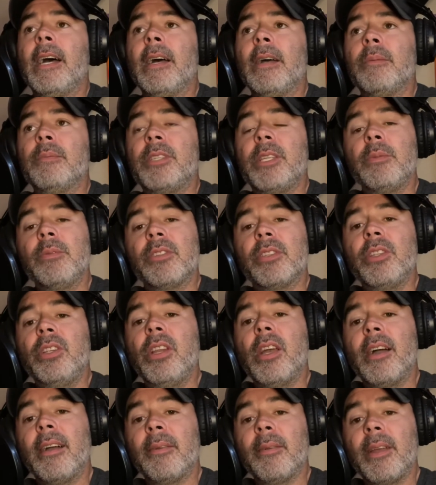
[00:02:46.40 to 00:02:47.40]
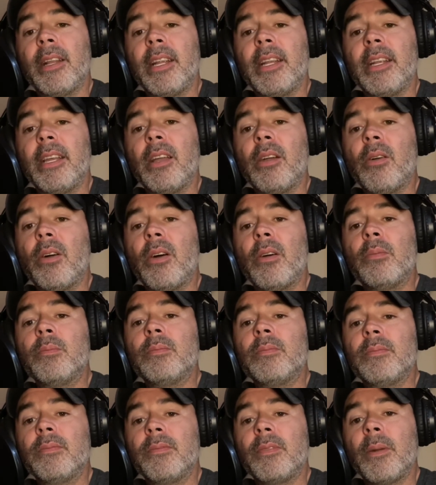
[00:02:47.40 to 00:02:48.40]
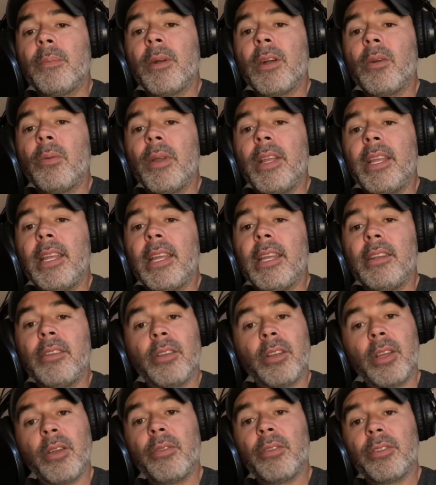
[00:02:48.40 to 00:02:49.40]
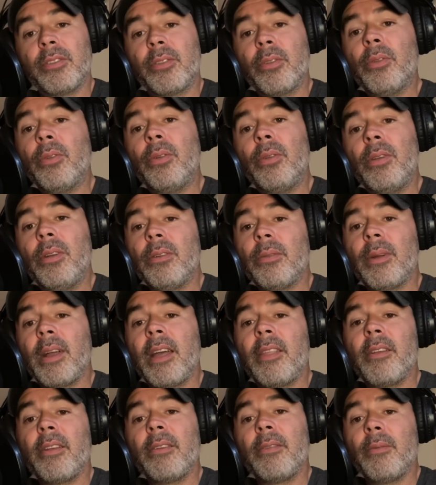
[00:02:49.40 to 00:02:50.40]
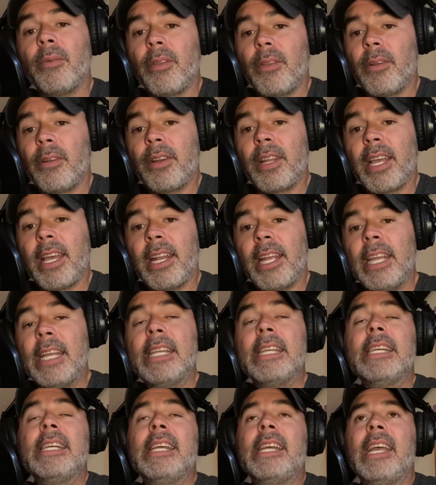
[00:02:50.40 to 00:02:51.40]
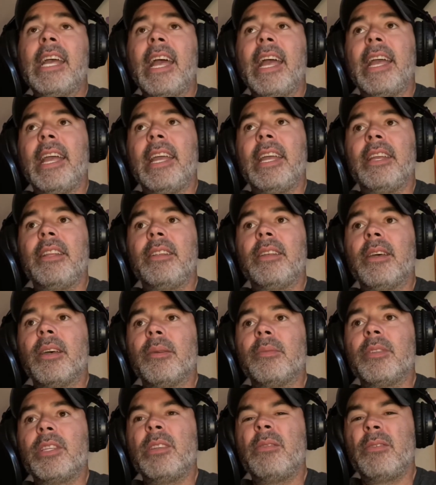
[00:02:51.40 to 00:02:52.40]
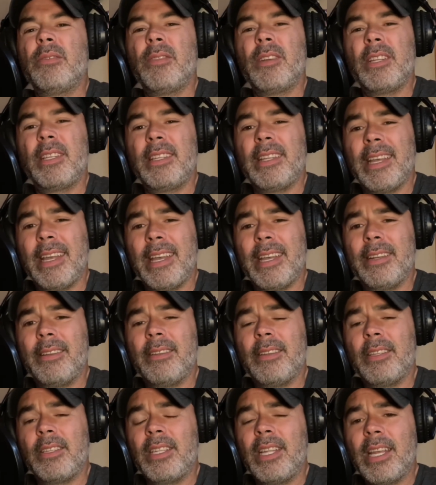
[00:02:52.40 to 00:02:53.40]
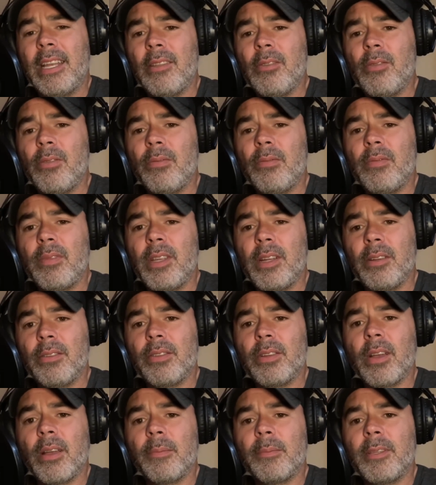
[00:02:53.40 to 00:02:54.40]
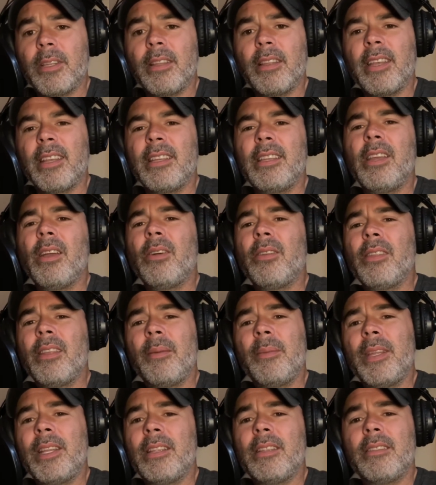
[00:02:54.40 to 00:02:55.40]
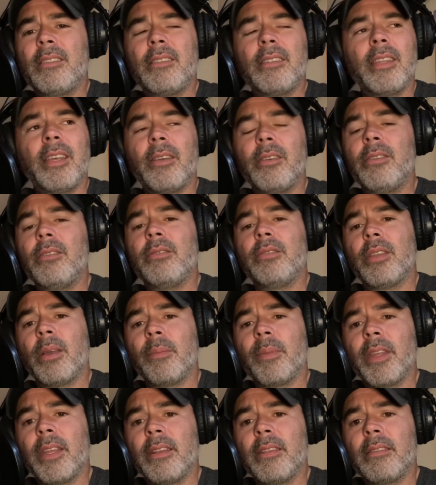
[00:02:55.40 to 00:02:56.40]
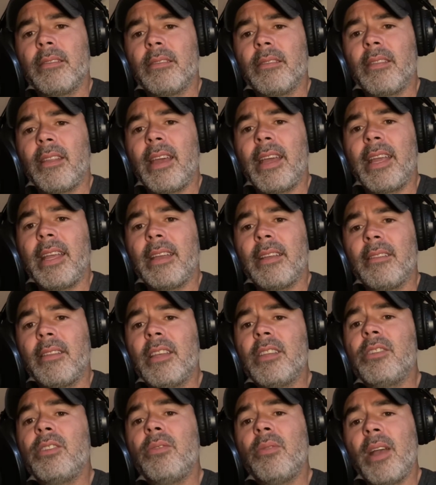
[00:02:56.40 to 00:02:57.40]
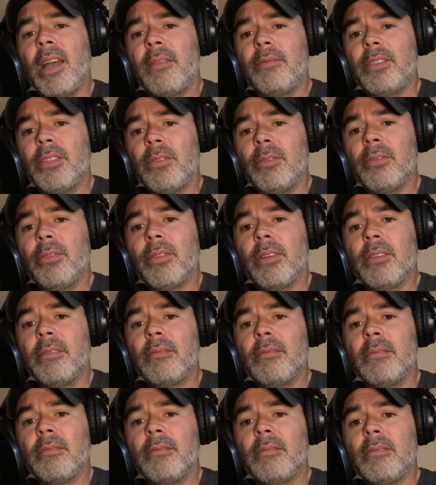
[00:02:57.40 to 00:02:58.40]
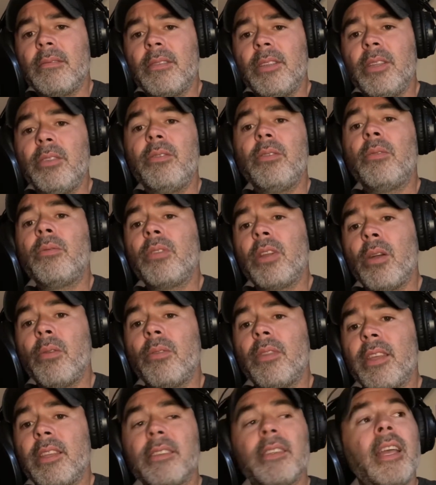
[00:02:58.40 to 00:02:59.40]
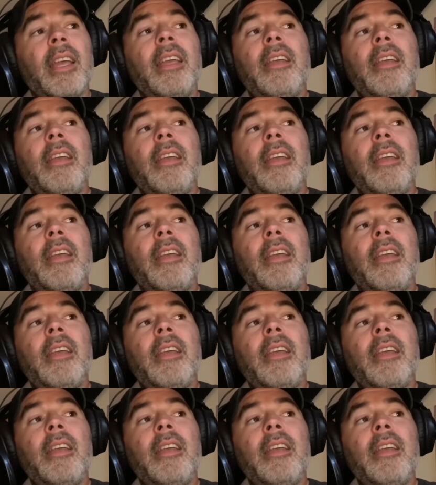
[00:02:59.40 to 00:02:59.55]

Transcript: She was not ready to go home from her weekend, or go to school rather, with her daddy. And she was very sad, and she had little teardrops. And like, y'all, let me just tell you something. Like, unless you have children, you don't know this.